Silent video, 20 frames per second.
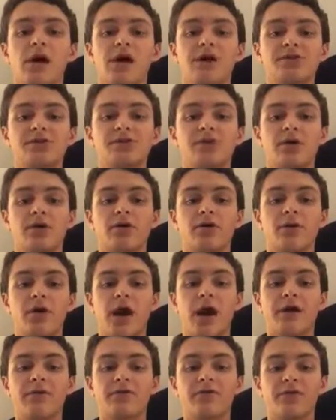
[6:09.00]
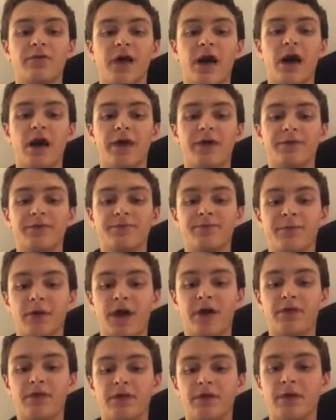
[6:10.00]
And so after that,
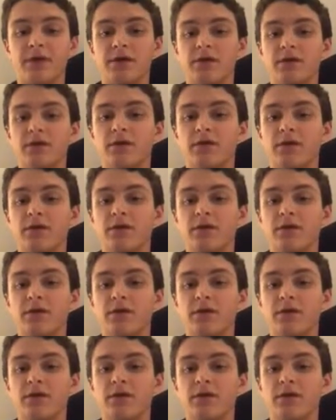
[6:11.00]
I think